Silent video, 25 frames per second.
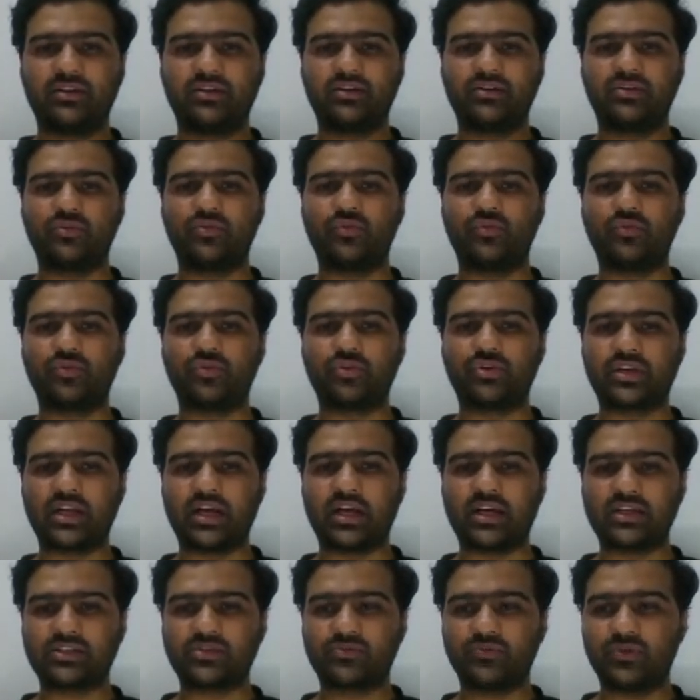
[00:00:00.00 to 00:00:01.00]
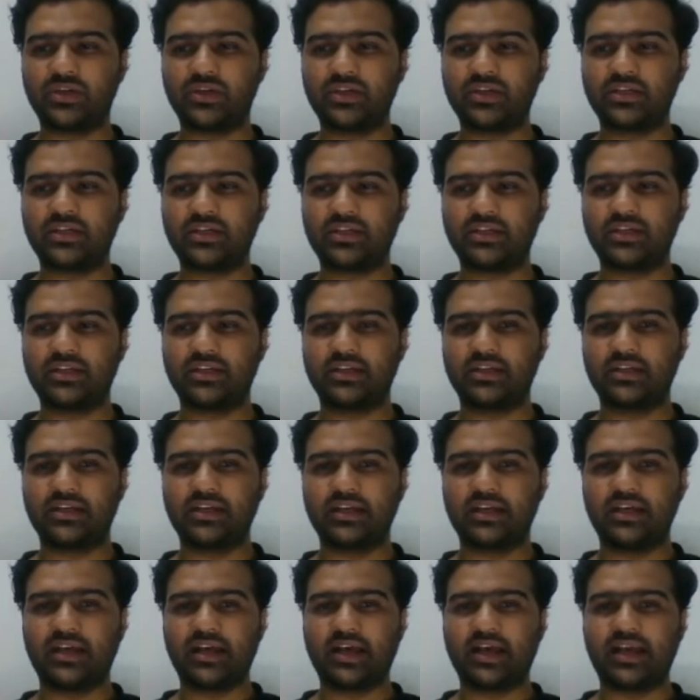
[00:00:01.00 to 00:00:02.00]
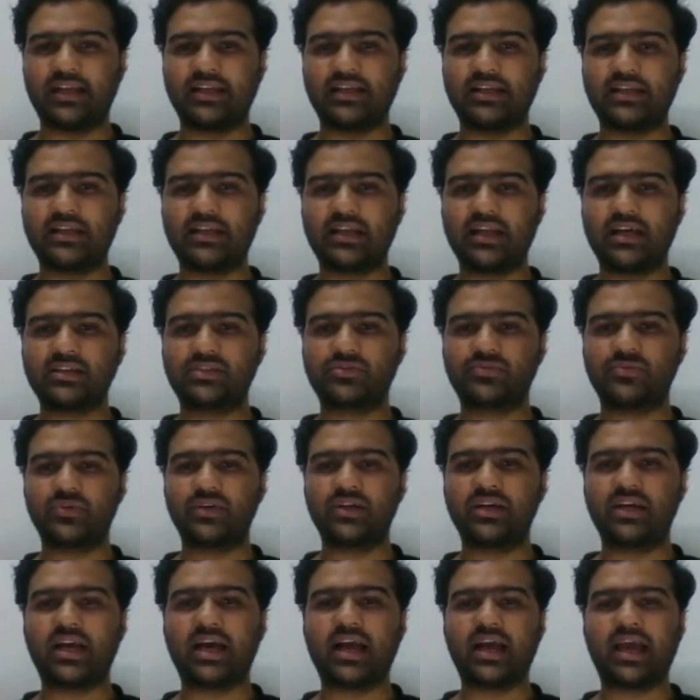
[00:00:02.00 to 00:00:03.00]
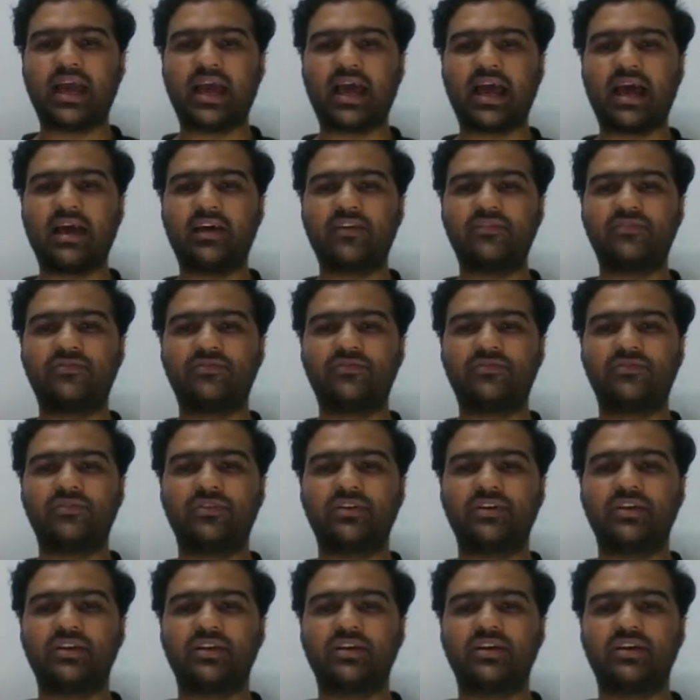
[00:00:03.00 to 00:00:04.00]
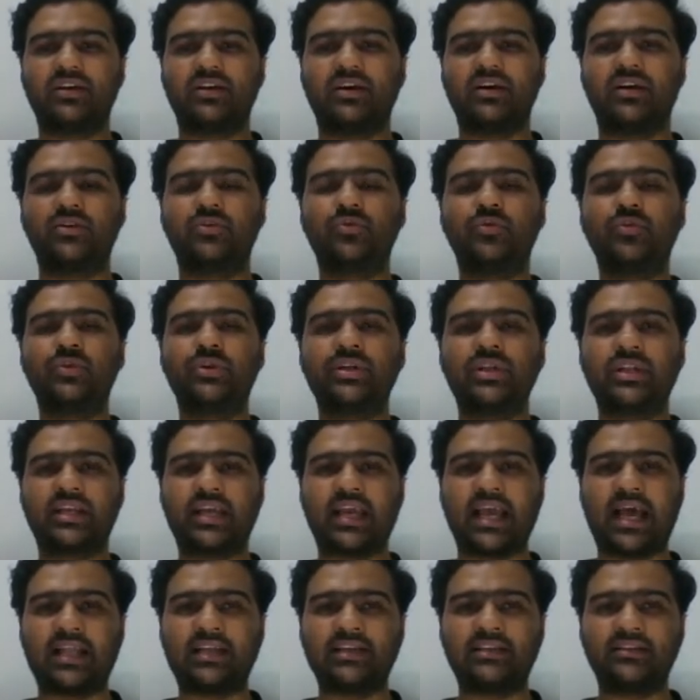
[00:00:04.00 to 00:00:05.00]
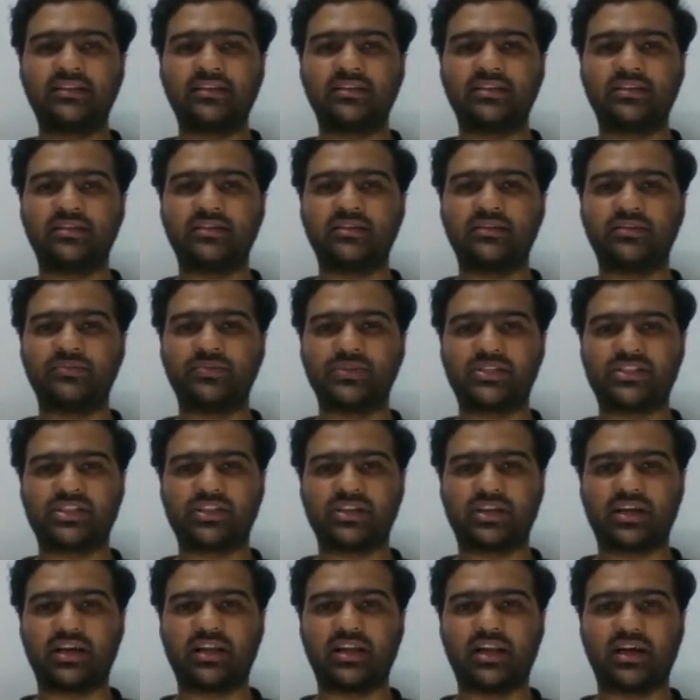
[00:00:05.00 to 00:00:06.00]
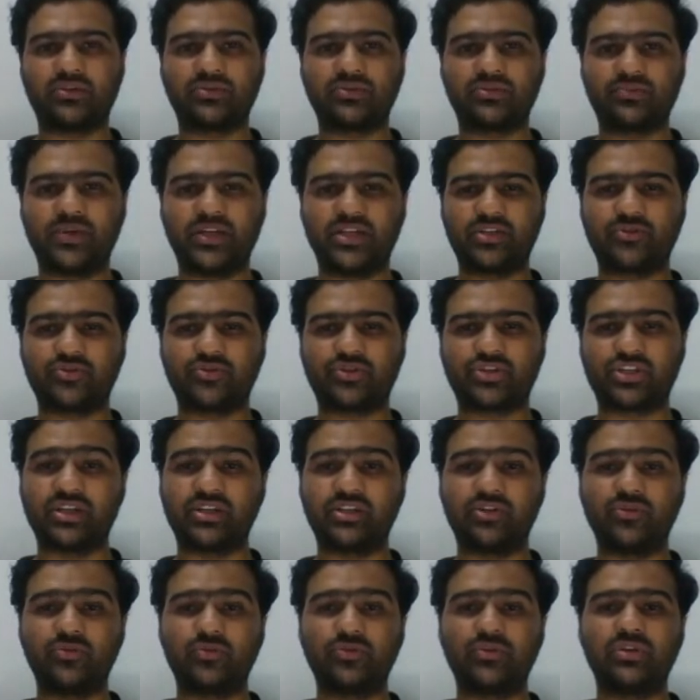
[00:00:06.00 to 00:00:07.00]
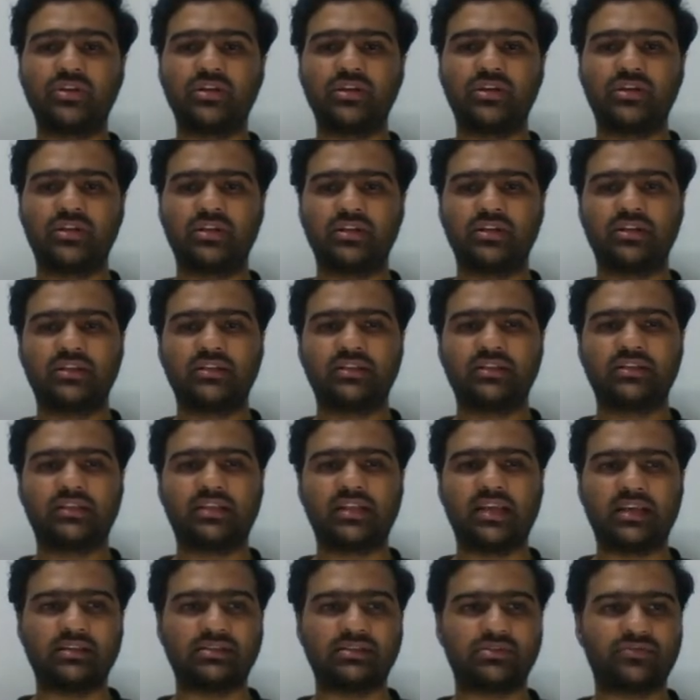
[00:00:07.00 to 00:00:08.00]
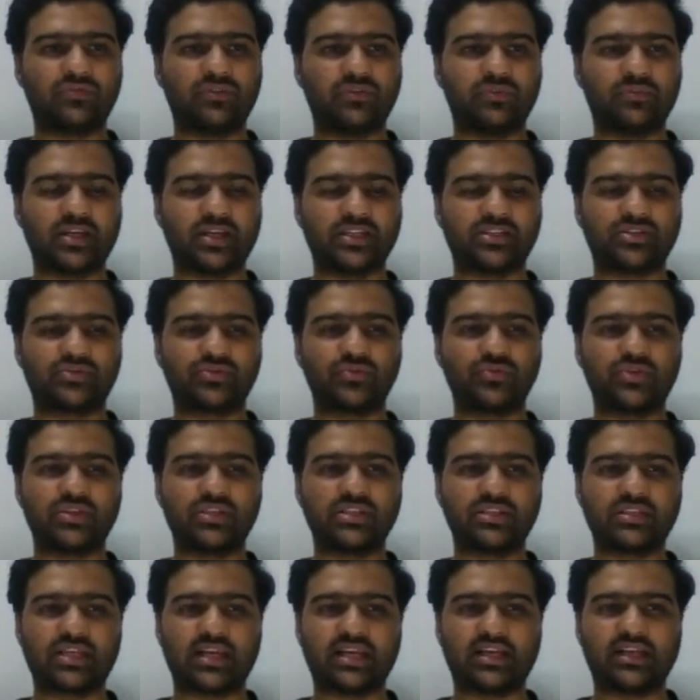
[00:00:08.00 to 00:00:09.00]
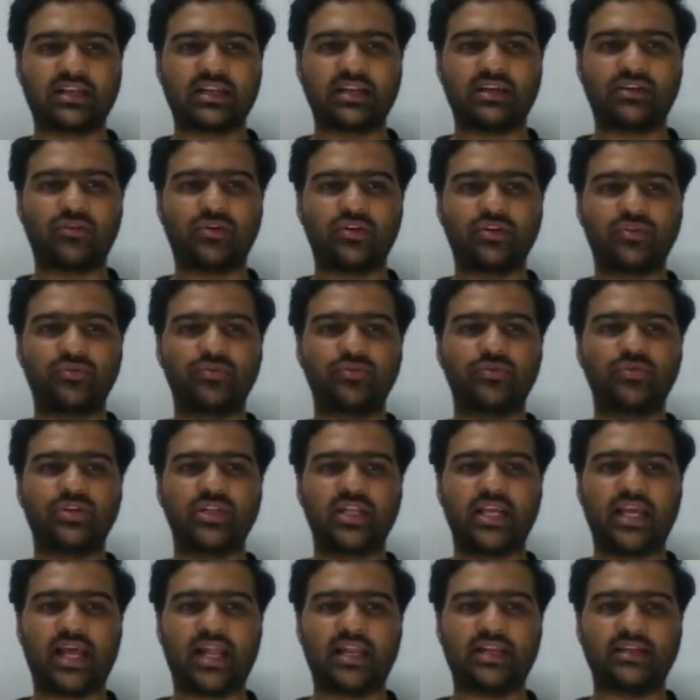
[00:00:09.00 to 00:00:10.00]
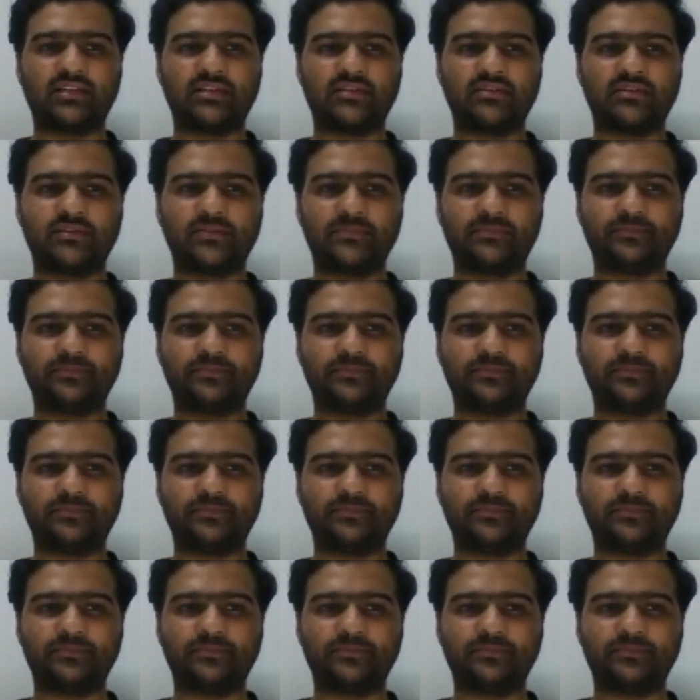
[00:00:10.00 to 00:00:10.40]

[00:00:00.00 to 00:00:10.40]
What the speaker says: go to classwork, and in classwork I have a Google Calendar here which allows me to schedule things for my students. I click on Google Calendar.